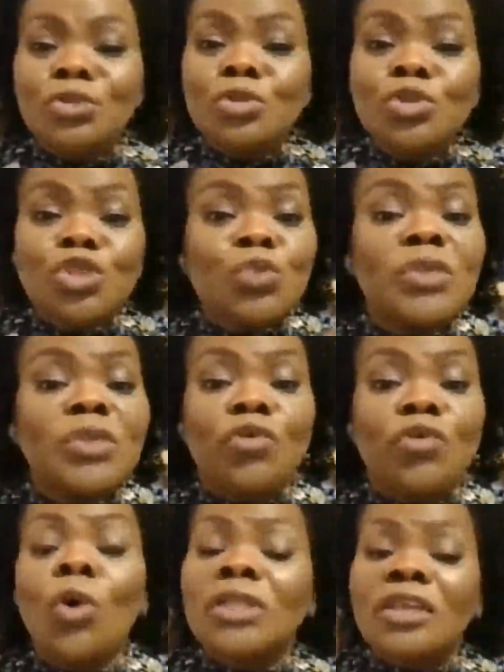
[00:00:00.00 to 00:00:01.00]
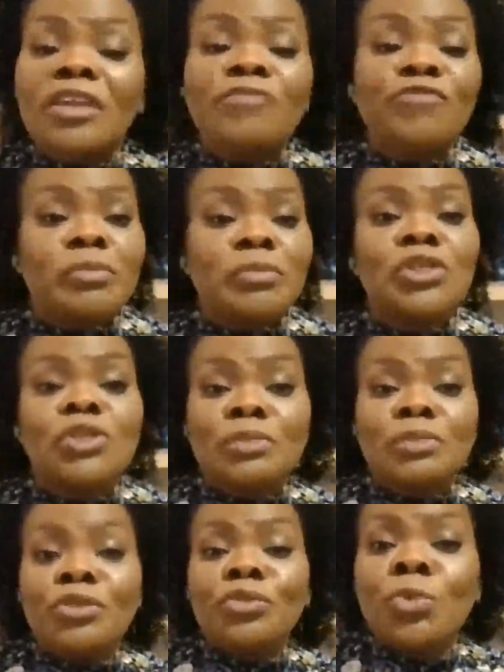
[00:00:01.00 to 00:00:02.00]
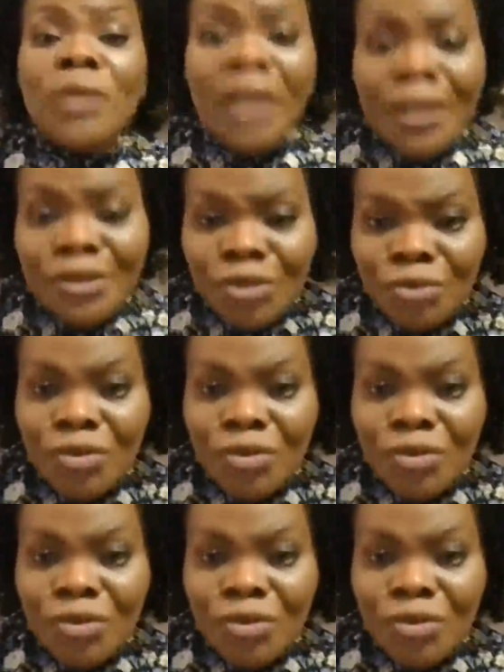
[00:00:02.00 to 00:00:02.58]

Don't just wait for all the information to be thrown at you.